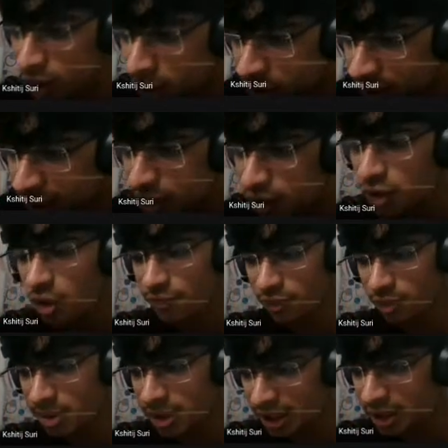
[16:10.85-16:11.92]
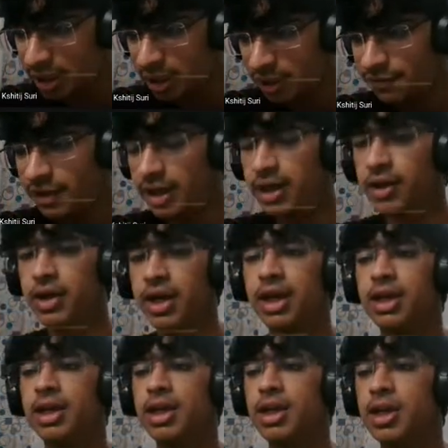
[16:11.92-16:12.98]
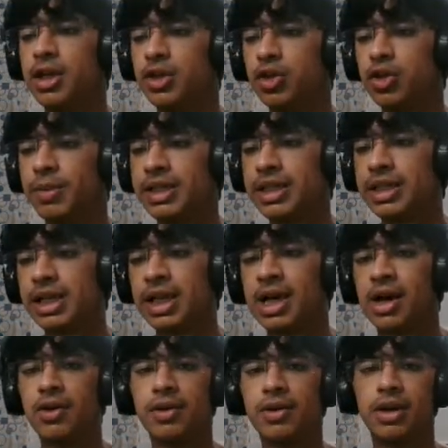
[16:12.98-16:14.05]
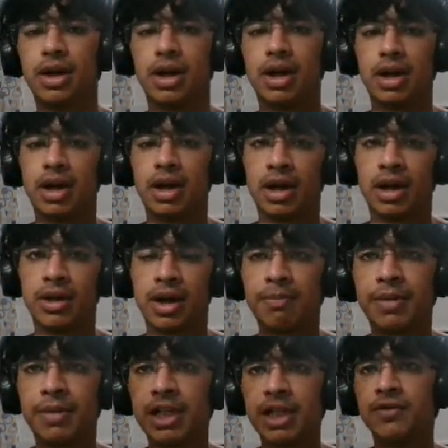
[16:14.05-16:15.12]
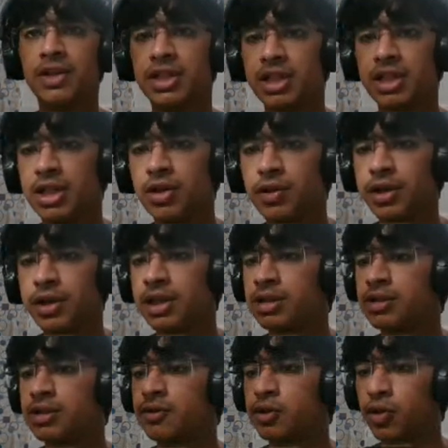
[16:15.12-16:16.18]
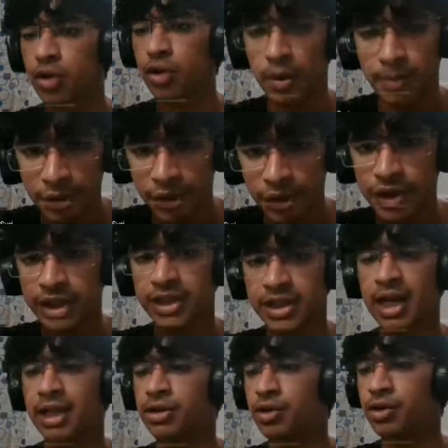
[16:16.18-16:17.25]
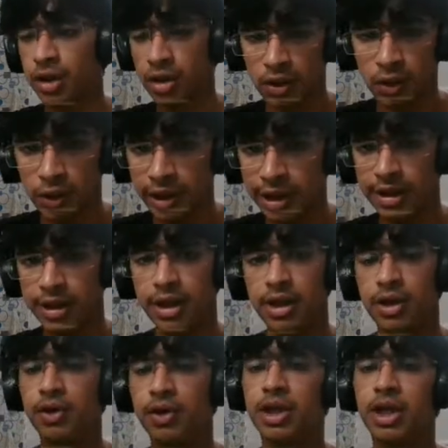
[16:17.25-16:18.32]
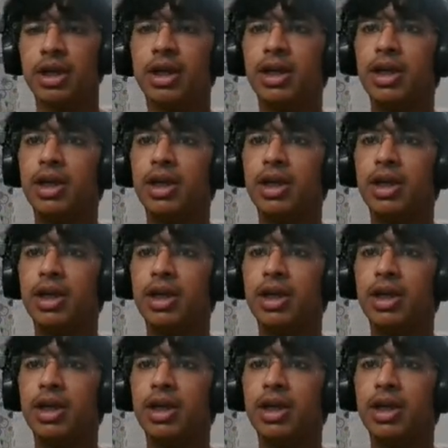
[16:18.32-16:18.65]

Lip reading: You're saying you're not from a technical field, okay. So basically how companies will see you is through your project and through your code, okay.